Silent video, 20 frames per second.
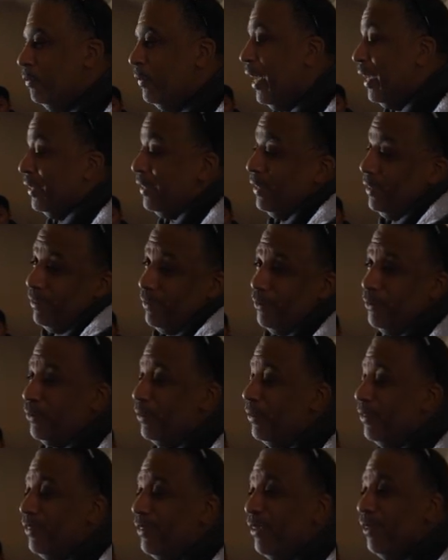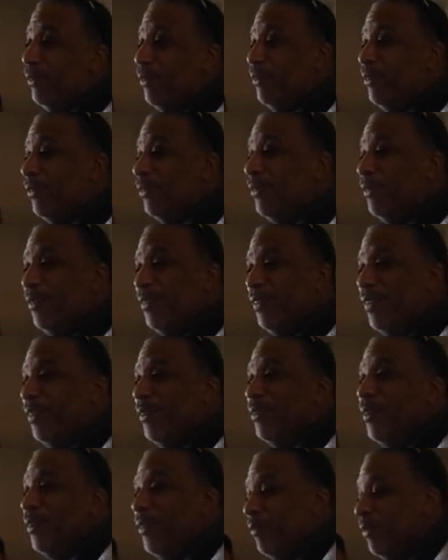Not that there's any secret to it.
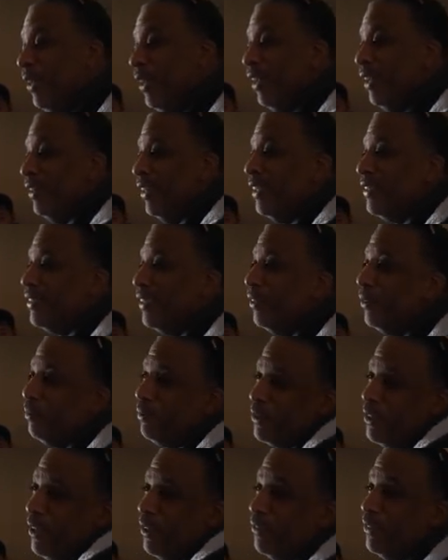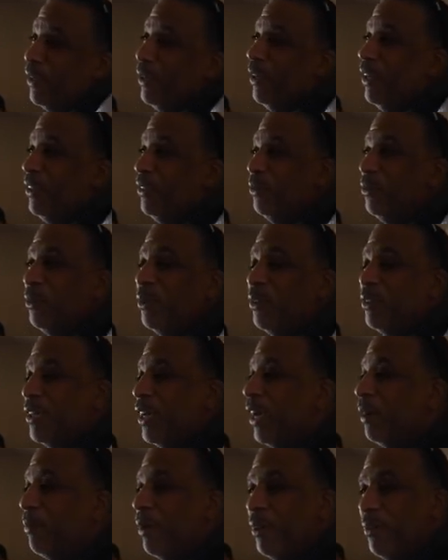You know? They sell themselves. I, I, do a good
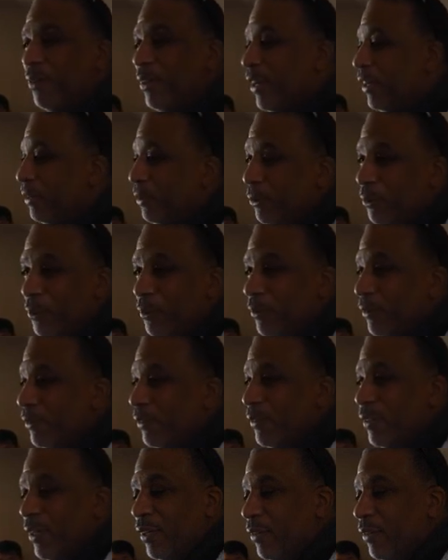job. I don't cut corners.